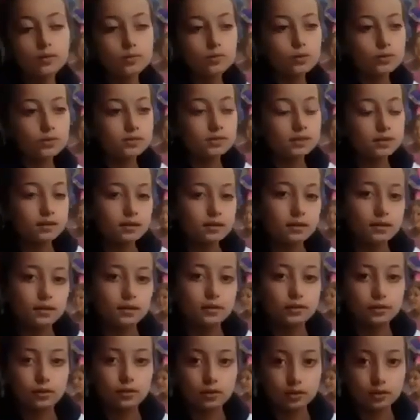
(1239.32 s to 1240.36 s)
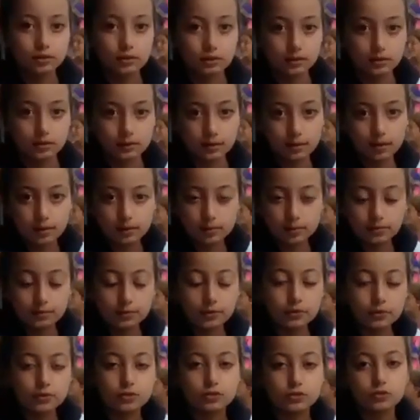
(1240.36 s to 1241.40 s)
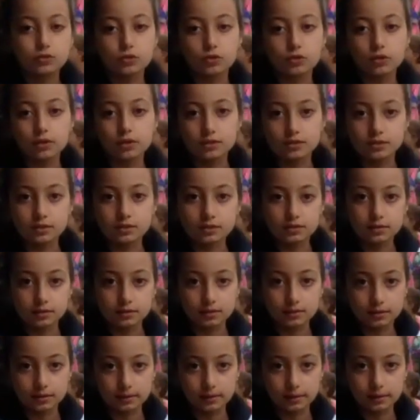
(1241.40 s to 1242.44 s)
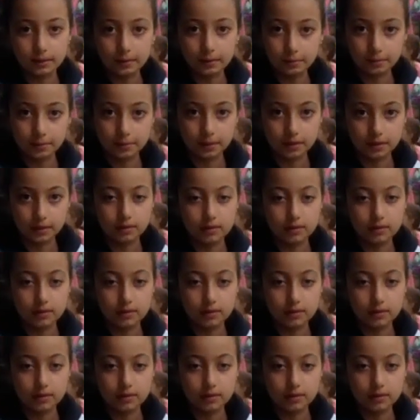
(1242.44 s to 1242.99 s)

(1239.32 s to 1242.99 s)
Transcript: was it your first choice to be